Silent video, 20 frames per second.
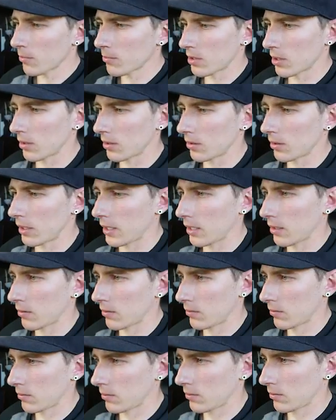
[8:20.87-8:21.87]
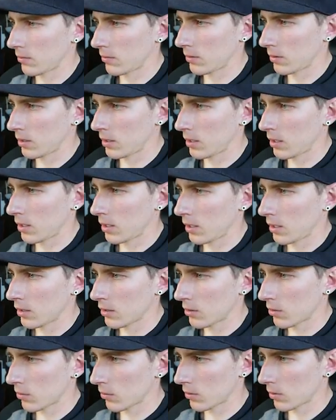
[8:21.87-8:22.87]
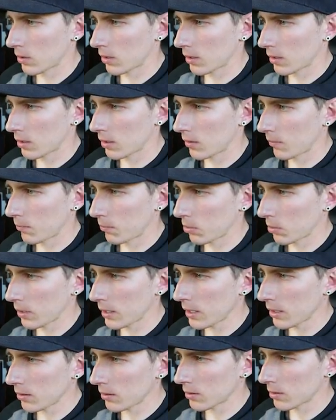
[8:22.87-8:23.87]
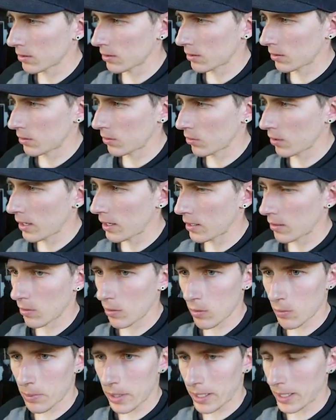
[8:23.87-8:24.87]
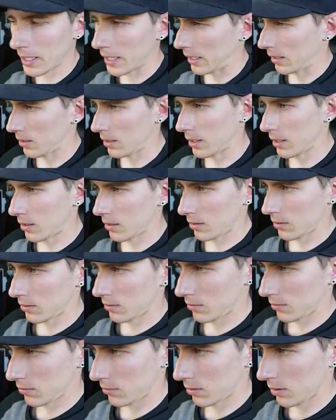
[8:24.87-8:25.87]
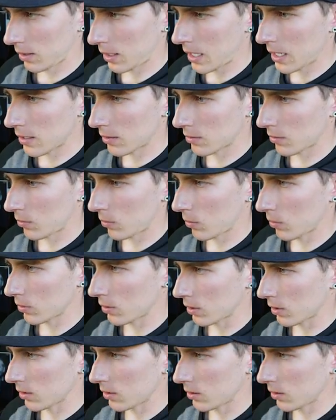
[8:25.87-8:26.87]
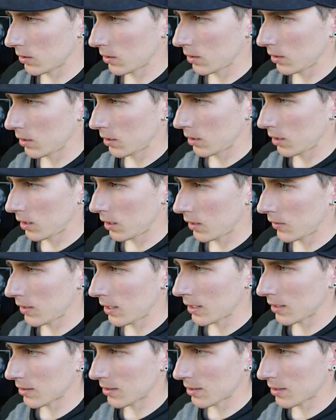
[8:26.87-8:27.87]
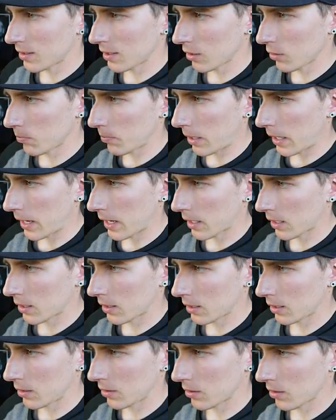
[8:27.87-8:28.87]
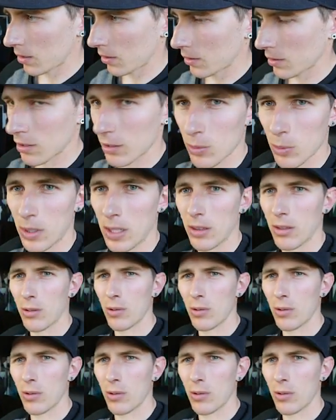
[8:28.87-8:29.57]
arms a little late. So plant looks great. Oh my God, like that is gorgeous. And then it's still back and you're already swinging